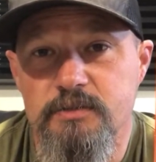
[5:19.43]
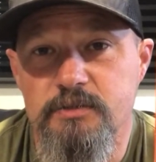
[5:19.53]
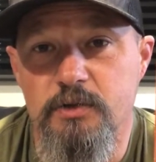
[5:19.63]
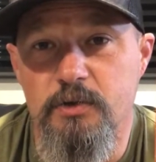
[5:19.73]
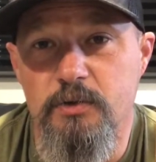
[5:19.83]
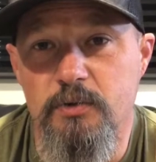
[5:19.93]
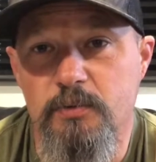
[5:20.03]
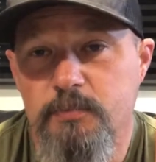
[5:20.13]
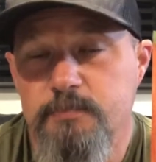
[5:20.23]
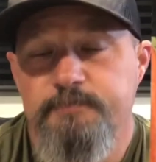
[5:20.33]

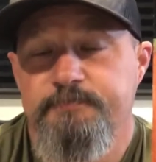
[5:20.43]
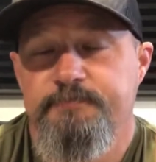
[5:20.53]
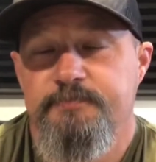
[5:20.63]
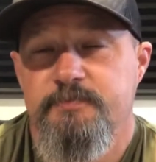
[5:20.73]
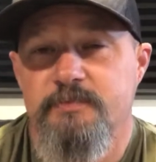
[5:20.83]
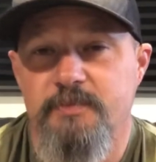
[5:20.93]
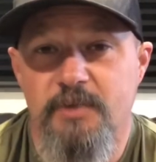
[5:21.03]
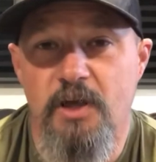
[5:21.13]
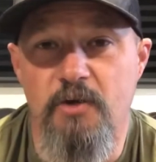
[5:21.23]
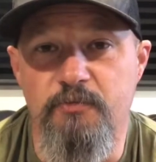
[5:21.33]
so
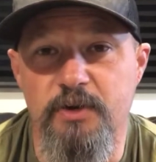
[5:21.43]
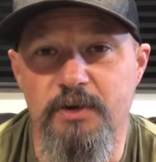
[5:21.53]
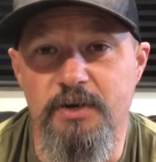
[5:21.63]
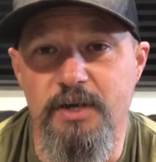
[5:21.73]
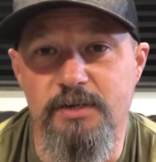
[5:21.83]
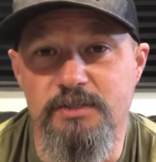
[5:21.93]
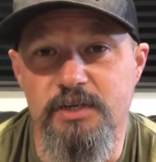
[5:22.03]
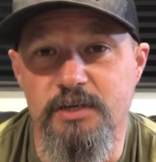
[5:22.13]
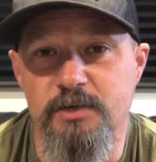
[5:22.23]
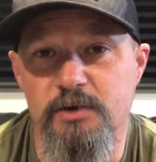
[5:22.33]
I'll figure it out as
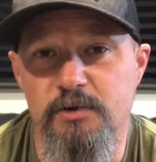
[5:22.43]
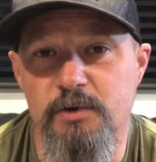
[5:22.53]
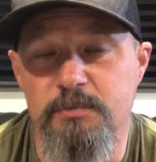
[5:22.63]
I go.